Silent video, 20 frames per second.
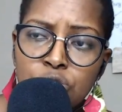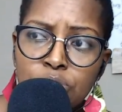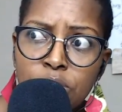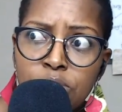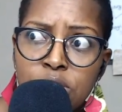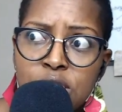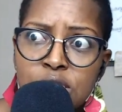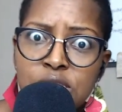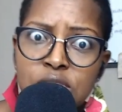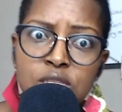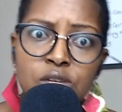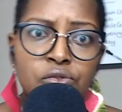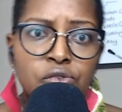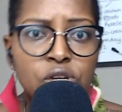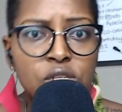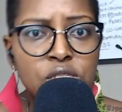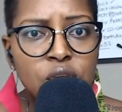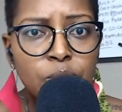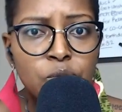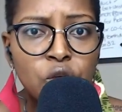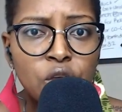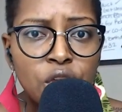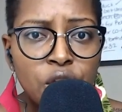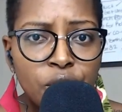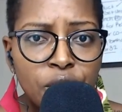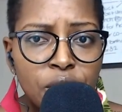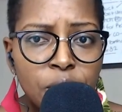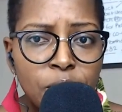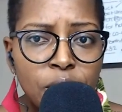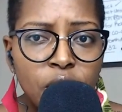Maybe this is the first time you're
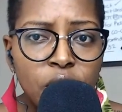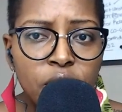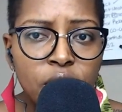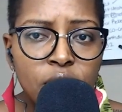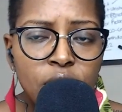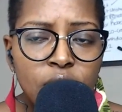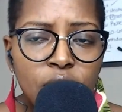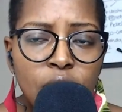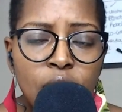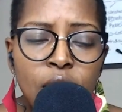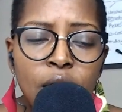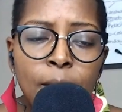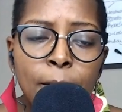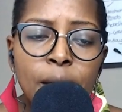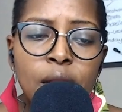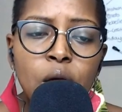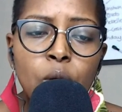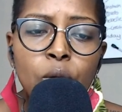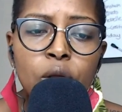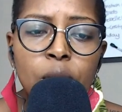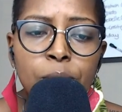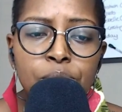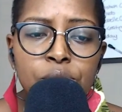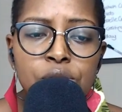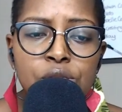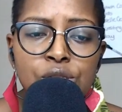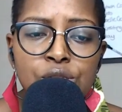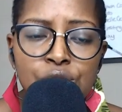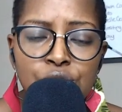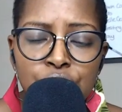hearing about it, but I want to
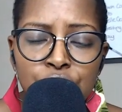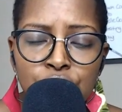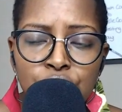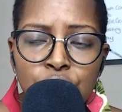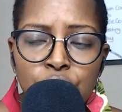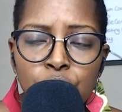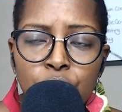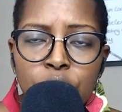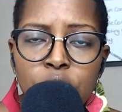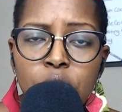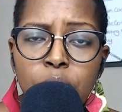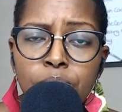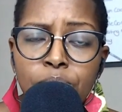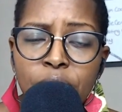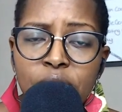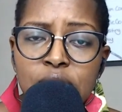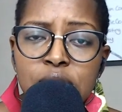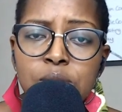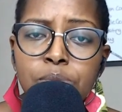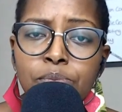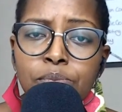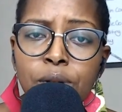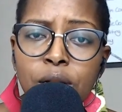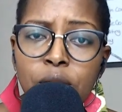position you in the best